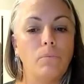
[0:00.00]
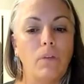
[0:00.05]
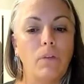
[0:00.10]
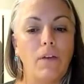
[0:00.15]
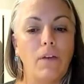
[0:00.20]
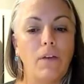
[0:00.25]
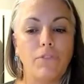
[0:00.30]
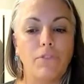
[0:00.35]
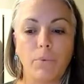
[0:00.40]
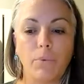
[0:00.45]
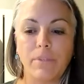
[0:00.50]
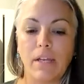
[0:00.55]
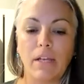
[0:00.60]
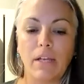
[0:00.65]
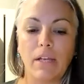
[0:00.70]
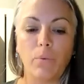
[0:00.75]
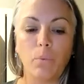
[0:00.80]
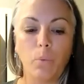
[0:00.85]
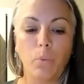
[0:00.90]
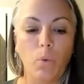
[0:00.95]
if there was
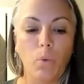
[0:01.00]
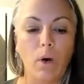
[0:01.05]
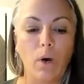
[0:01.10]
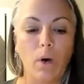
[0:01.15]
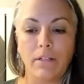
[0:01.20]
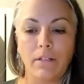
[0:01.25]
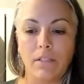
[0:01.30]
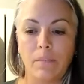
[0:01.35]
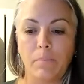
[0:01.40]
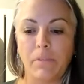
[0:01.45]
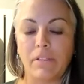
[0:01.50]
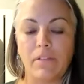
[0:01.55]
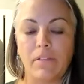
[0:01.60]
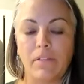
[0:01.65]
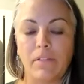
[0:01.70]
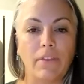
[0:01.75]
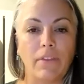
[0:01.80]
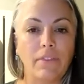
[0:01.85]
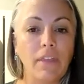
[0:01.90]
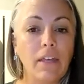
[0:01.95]
any one
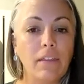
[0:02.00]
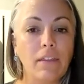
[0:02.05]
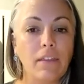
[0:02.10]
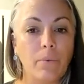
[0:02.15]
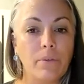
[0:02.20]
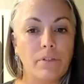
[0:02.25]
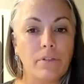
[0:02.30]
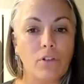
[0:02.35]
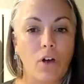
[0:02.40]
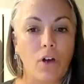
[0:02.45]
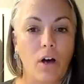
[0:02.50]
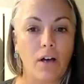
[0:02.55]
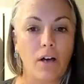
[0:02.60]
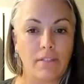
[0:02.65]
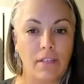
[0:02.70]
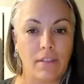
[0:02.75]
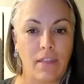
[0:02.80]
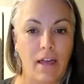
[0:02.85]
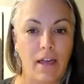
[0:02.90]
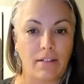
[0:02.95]
specific thing that was
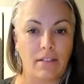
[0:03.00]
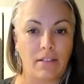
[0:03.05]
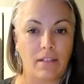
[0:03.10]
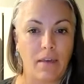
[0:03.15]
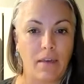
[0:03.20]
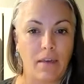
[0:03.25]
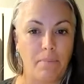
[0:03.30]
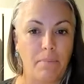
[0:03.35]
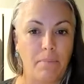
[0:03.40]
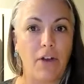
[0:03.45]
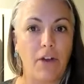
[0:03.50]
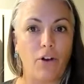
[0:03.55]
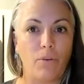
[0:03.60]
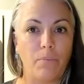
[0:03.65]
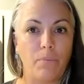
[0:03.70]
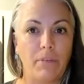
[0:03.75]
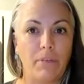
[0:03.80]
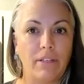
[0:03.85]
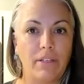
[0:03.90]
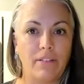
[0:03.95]
causing that to get better,
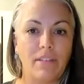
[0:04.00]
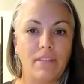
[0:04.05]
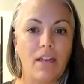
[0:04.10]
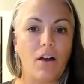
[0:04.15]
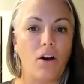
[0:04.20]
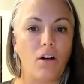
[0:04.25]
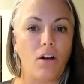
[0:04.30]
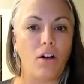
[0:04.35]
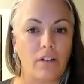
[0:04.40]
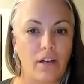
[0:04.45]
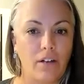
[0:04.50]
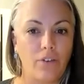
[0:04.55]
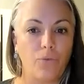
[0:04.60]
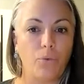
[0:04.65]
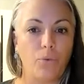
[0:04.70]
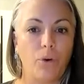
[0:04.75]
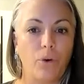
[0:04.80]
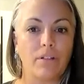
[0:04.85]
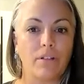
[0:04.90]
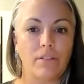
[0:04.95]
because they all kind of
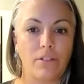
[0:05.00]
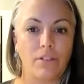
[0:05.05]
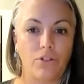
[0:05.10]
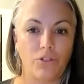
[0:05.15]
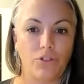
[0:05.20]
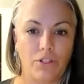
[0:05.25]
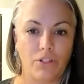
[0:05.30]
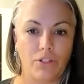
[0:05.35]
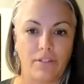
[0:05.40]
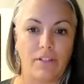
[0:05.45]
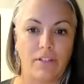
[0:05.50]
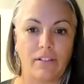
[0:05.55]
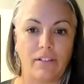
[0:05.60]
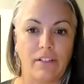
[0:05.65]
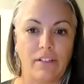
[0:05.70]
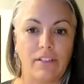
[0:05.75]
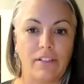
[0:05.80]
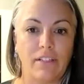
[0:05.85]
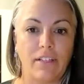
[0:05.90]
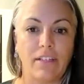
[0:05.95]
work
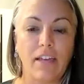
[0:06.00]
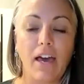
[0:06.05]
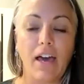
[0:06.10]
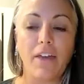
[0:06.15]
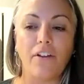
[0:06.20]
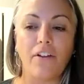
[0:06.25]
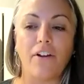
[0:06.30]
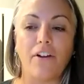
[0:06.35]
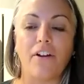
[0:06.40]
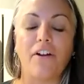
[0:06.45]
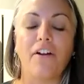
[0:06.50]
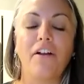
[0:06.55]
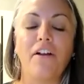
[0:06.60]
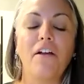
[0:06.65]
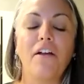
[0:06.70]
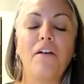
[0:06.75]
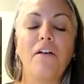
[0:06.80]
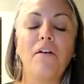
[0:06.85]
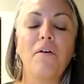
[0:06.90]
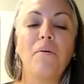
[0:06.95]
synergistically together.
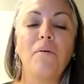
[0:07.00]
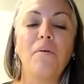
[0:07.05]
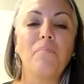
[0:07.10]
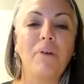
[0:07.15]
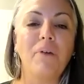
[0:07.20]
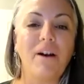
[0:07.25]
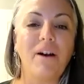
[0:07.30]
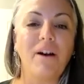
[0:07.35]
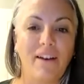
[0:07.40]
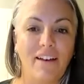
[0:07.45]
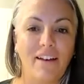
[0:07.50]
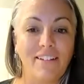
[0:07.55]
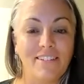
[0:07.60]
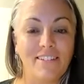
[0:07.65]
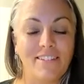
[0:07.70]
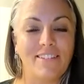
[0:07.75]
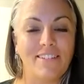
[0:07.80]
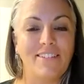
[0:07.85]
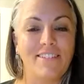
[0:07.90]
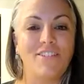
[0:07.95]
But
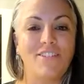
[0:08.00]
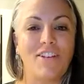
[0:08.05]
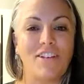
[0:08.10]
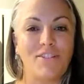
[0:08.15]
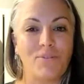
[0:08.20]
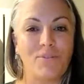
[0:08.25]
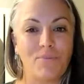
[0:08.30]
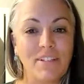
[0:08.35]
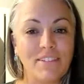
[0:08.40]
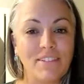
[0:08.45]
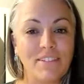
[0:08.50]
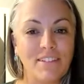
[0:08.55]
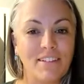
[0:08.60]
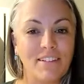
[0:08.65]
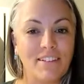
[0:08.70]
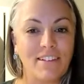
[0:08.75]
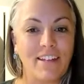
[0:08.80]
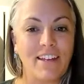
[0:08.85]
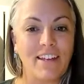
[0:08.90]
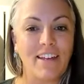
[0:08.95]
just
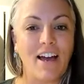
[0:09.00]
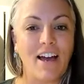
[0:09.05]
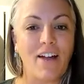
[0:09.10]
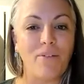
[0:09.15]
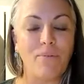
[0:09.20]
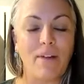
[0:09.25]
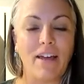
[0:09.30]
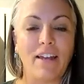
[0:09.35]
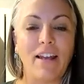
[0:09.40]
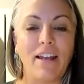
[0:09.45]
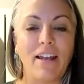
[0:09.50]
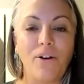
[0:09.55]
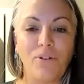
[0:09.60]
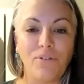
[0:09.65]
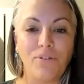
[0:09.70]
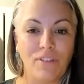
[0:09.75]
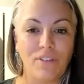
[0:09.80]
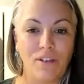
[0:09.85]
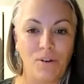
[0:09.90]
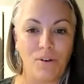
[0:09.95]
recently, I ran out
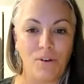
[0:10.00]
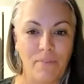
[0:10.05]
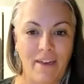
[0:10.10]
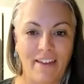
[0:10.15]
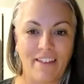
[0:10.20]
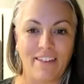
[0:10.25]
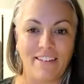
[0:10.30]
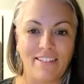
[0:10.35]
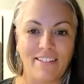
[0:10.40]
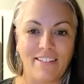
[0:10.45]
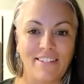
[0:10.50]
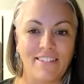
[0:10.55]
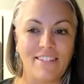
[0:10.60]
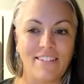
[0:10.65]
of the omegas.